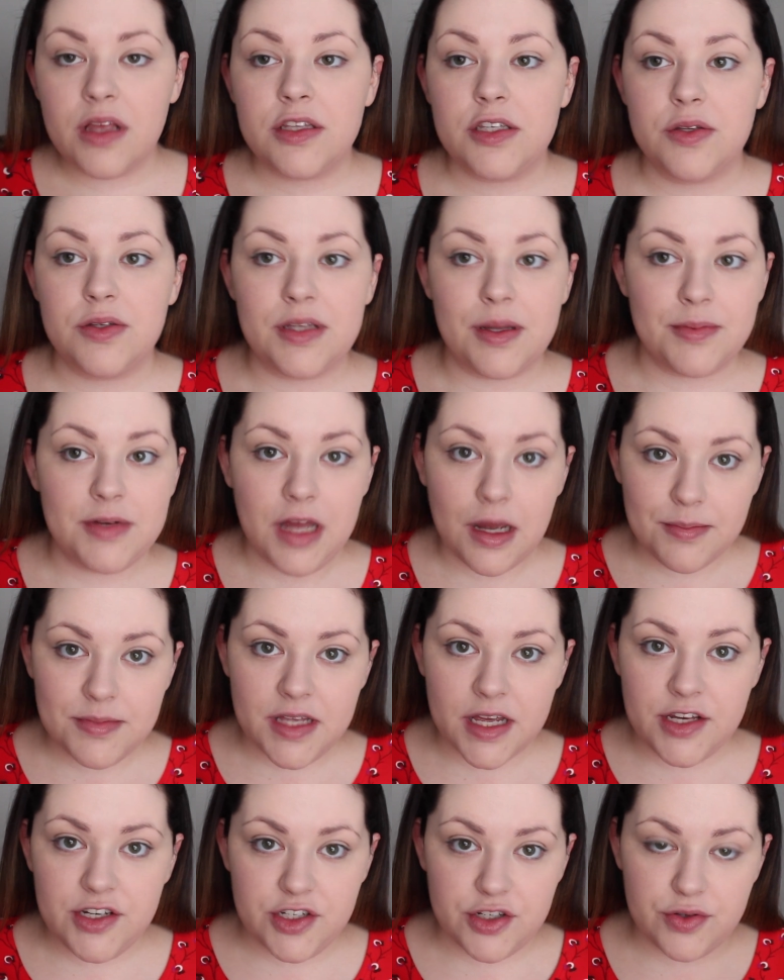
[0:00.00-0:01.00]
So sometimes
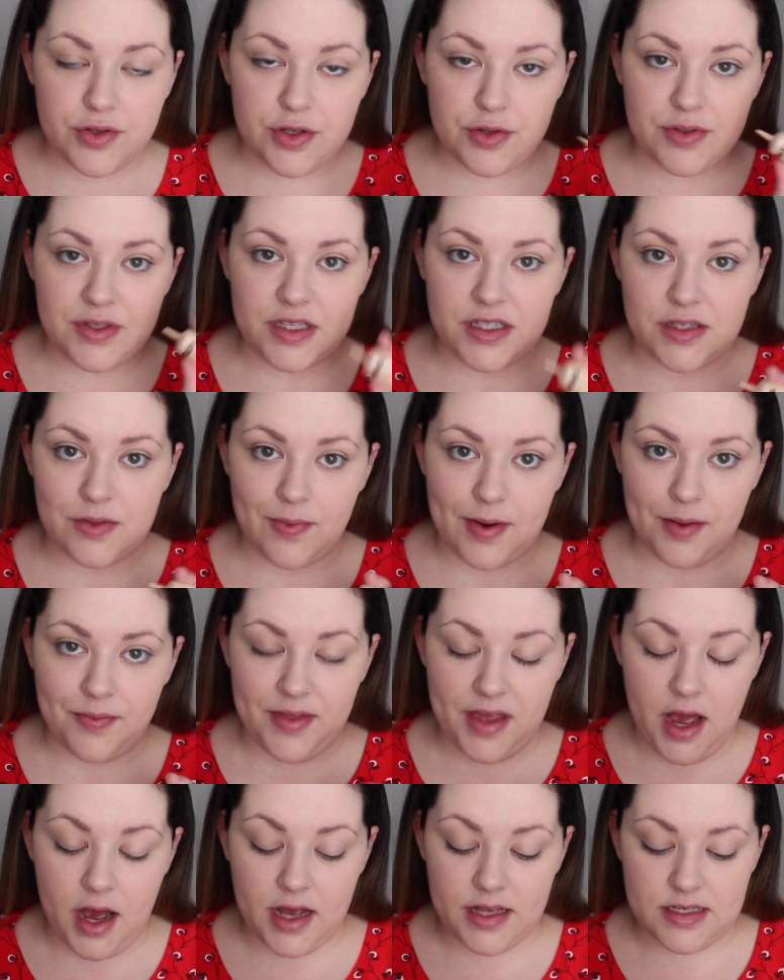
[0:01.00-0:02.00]
I do use this
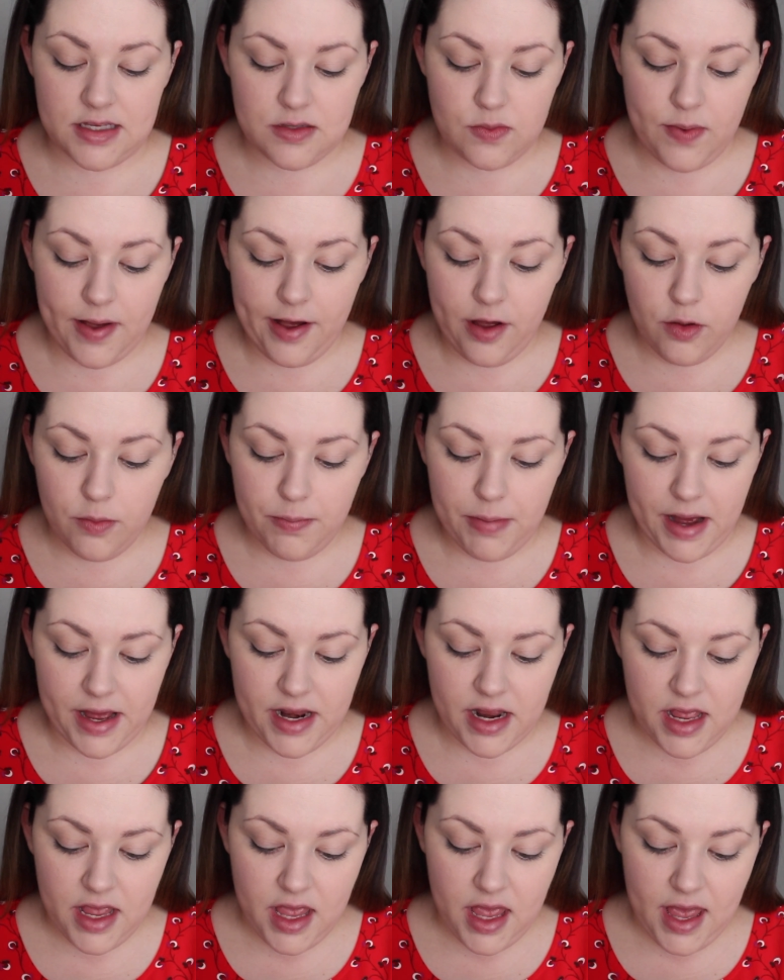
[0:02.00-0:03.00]
around the eyes as well,
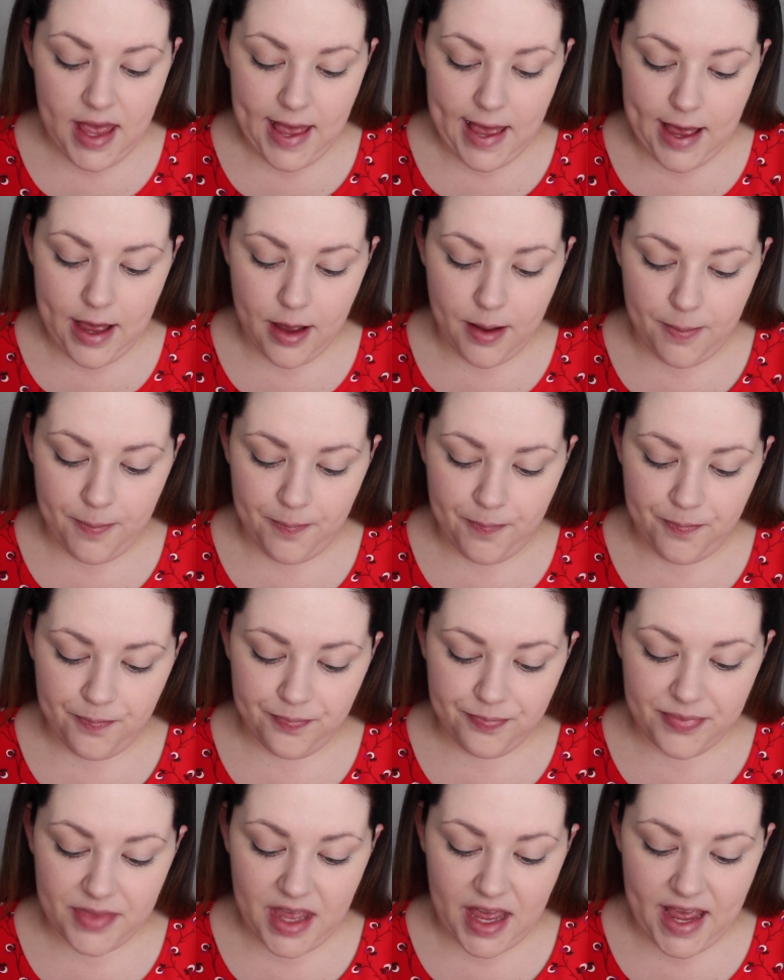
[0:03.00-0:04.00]
but
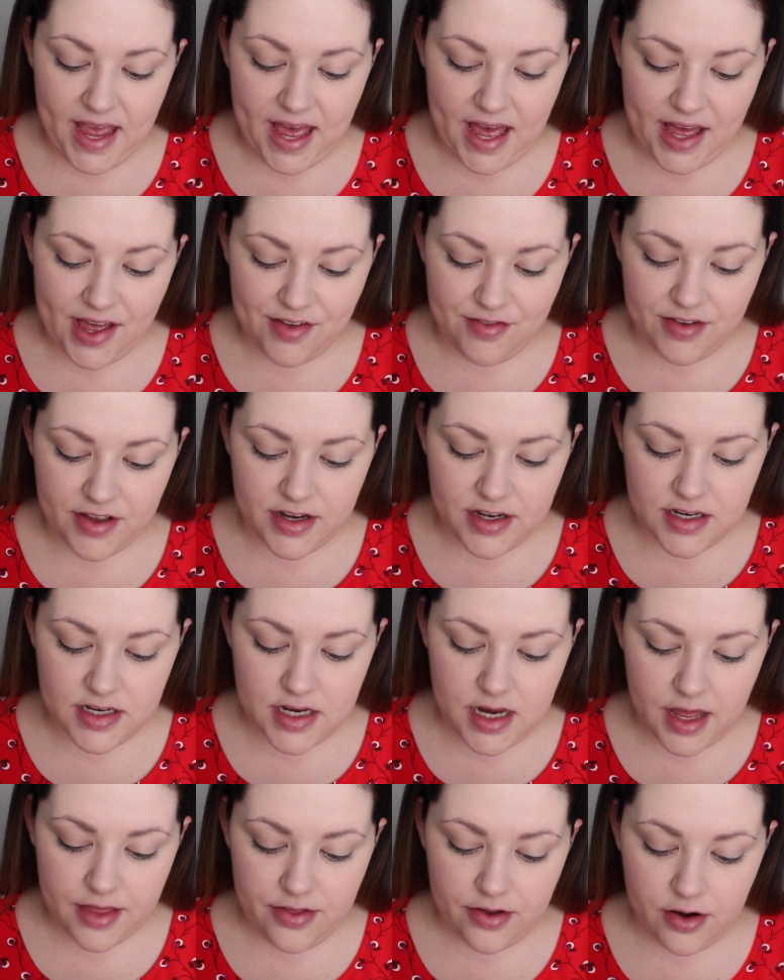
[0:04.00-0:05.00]
I have
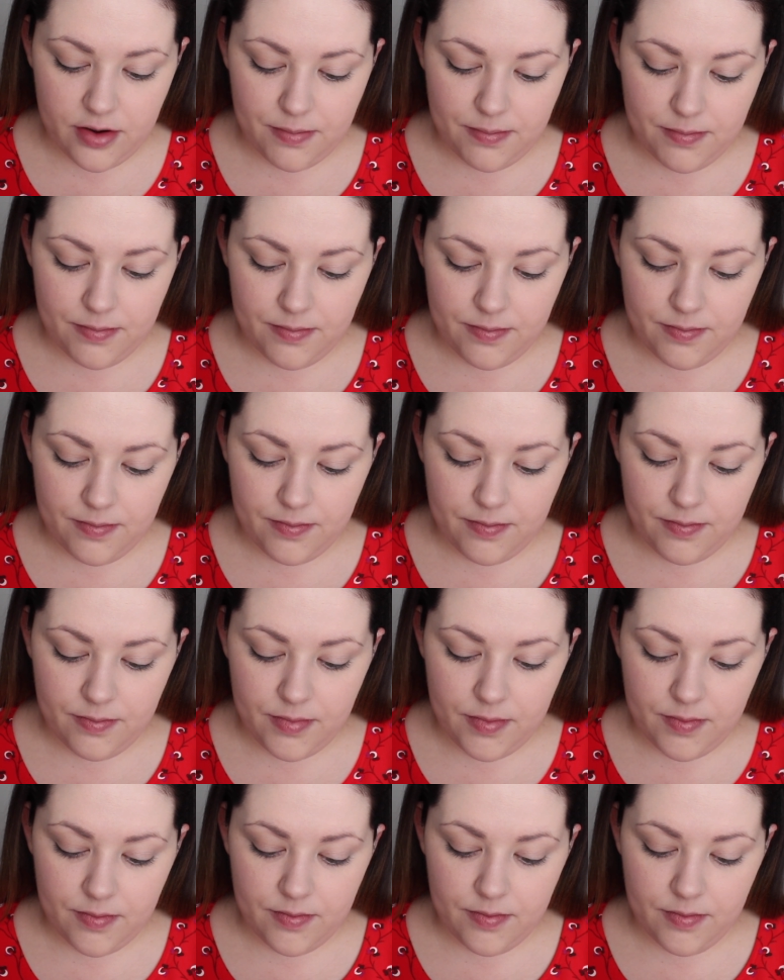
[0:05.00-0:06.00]
another
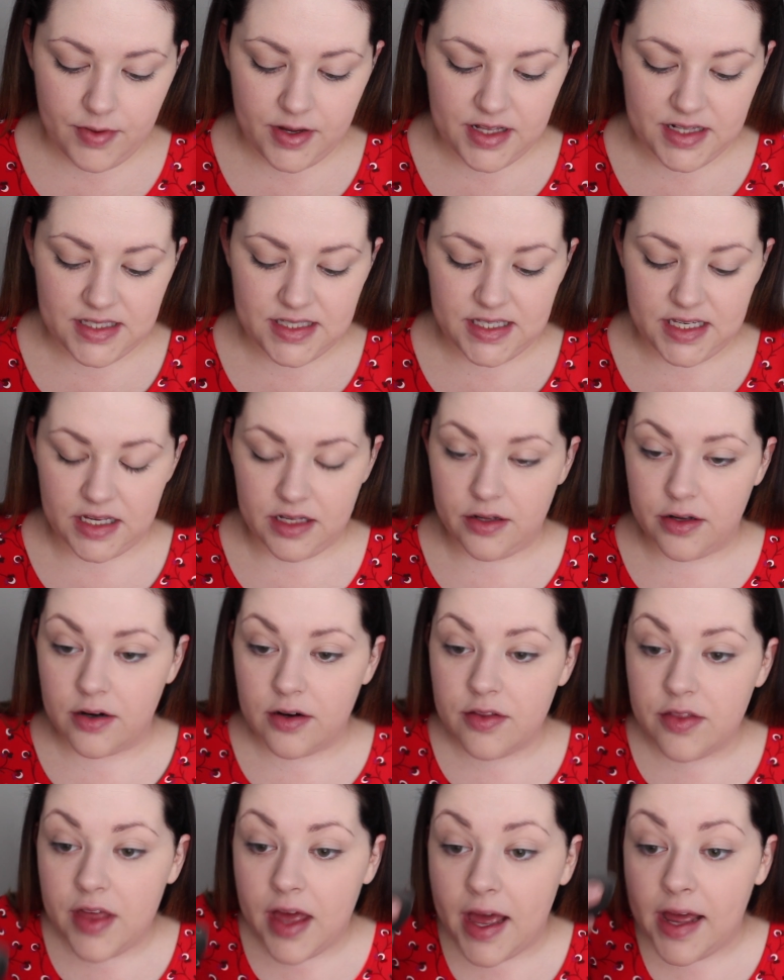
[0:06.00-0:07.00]

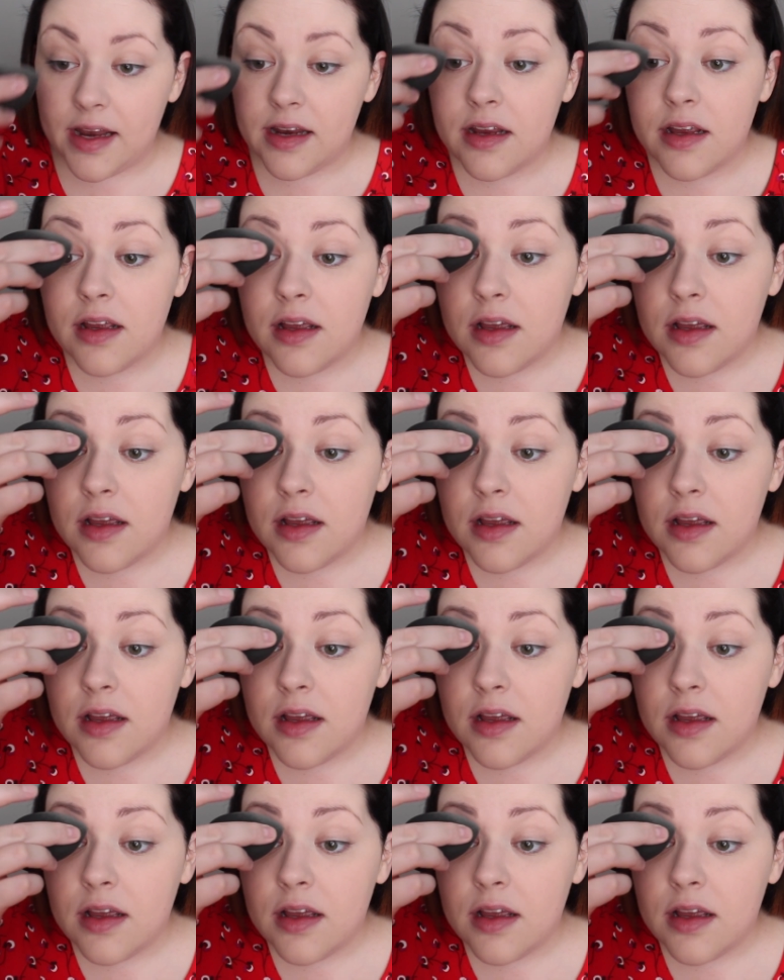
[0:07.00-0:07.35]
concealer that